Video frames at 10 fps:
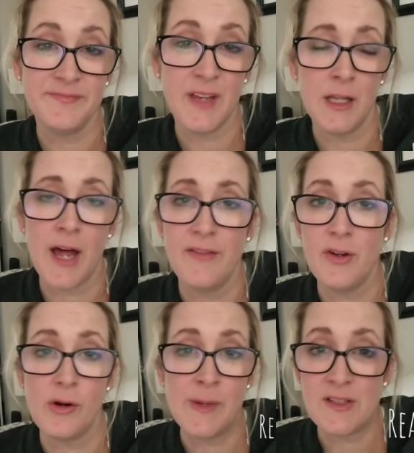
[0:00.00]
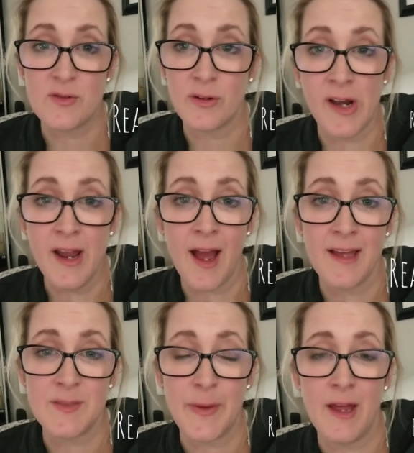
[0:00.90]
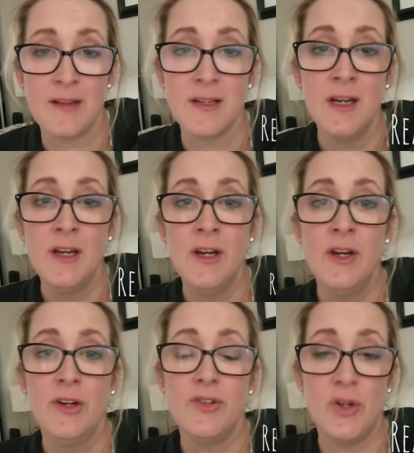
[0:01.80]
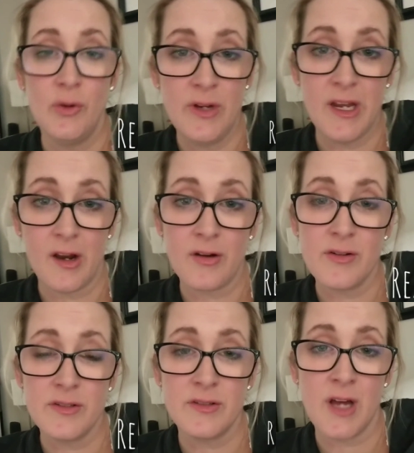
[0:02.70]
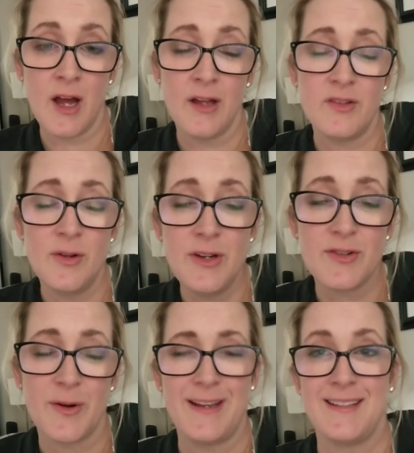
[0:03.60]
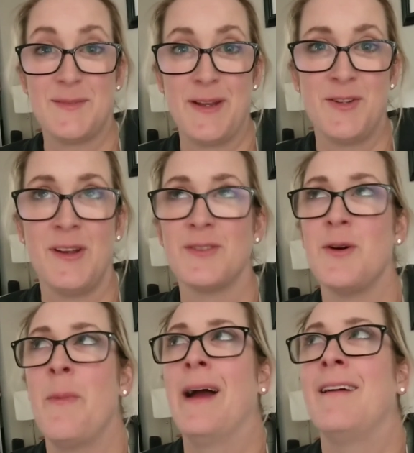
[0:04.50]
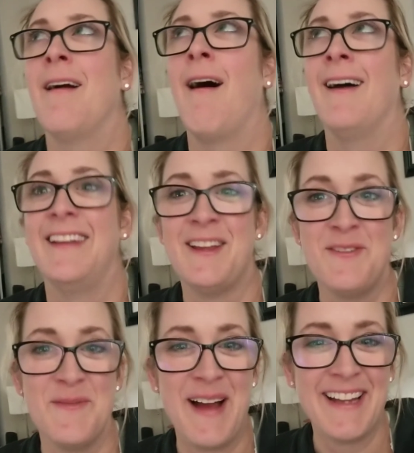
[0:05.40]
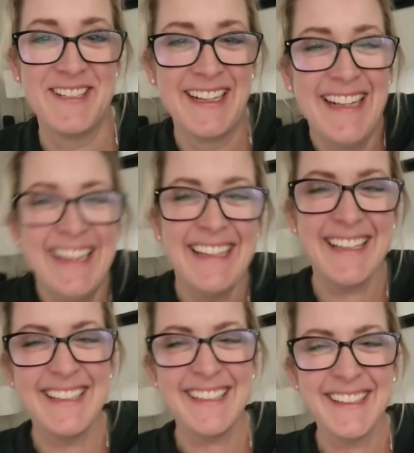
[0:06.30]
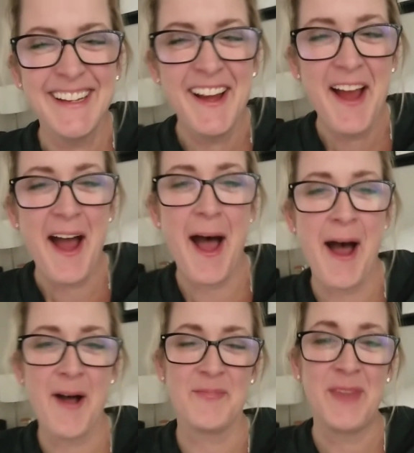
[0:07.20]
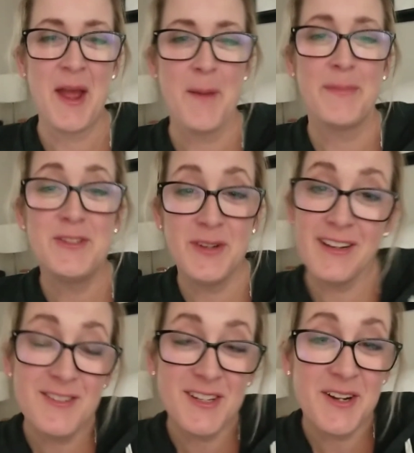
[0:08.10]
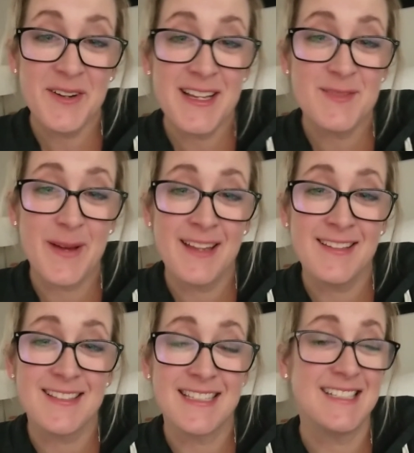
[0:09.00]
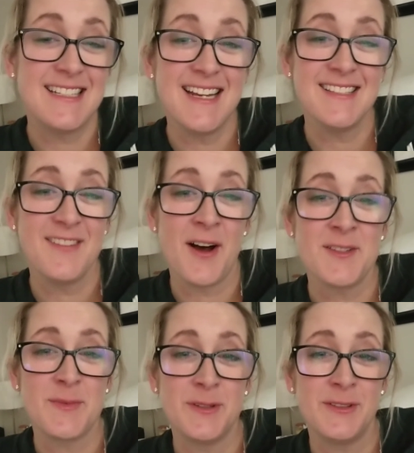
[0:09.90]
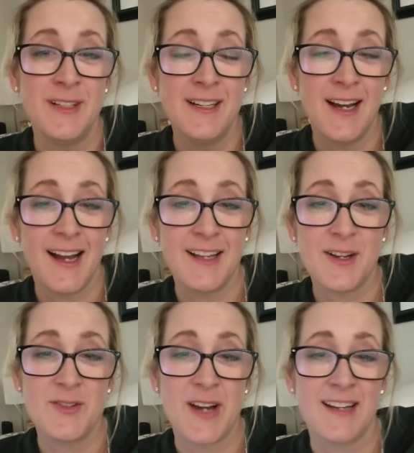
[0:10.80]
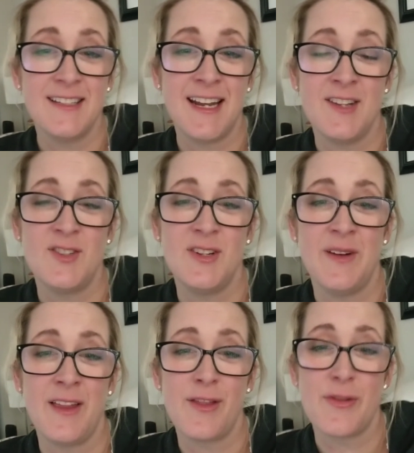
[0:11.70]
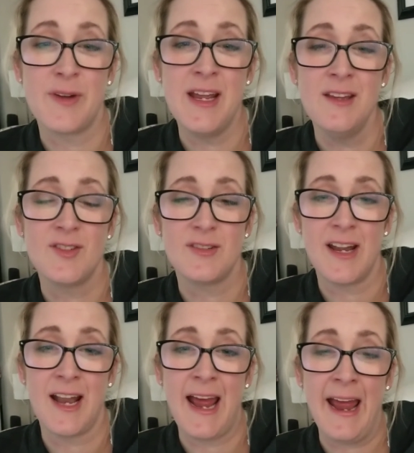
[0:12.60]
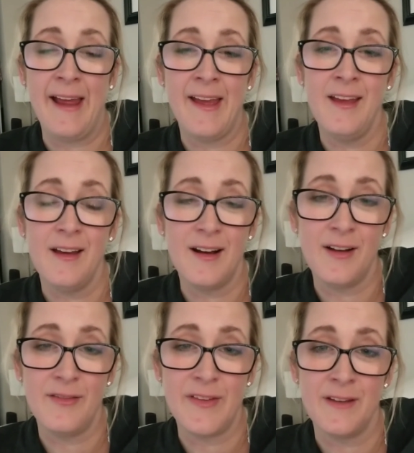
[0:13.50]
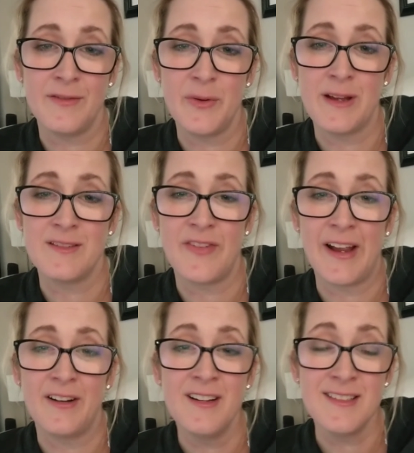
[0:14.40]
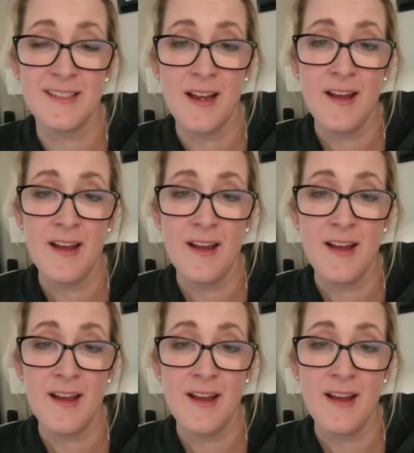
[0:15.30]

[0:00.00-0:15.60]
A lot of you know my story. I spent 2 years, 2 years ago, I didn't spend 2 years. Oh my God, can you imagine? But 2 years ago, I spent 6 days in the hospital. I had contracted H2N3, strain A of the influenza virus.